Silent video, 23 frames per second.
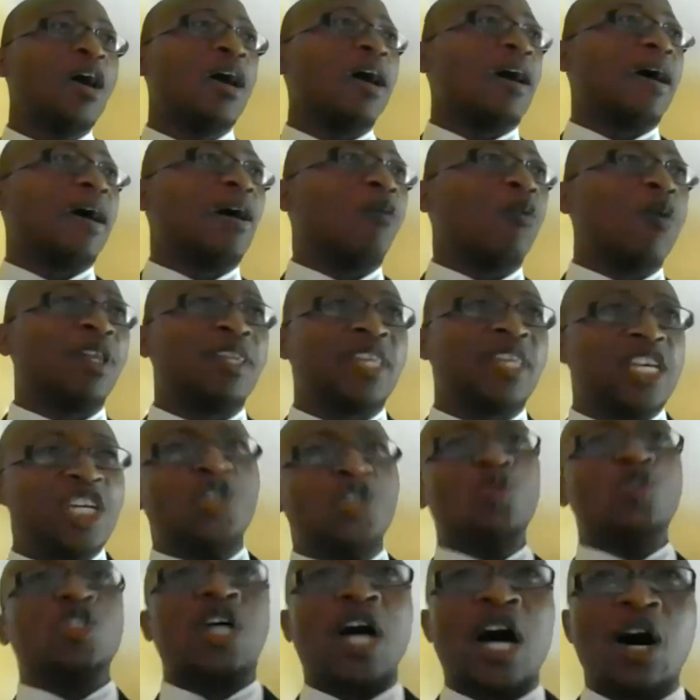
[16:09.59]
what the
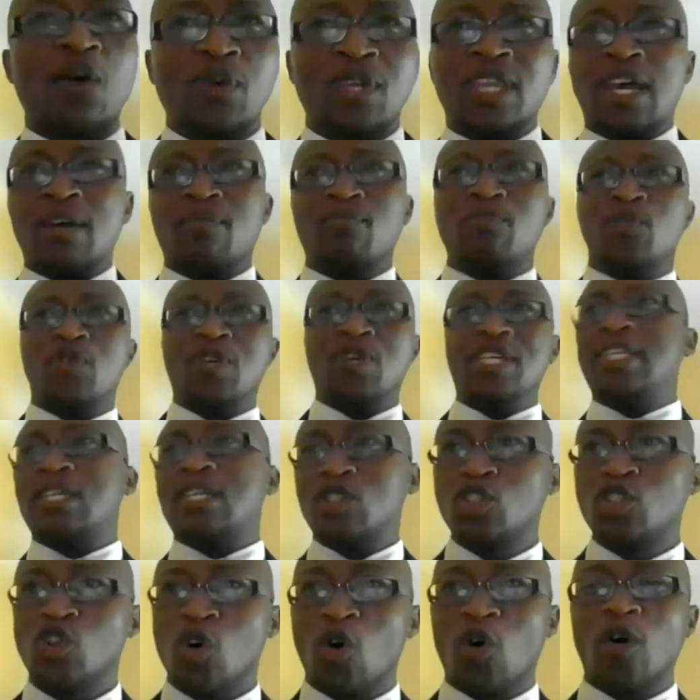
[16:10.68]
issues are with the employees
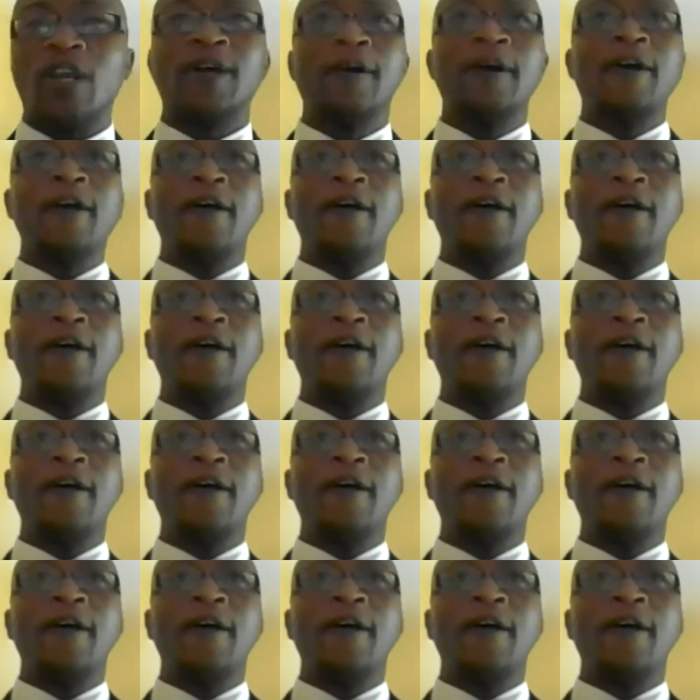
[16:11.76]
and so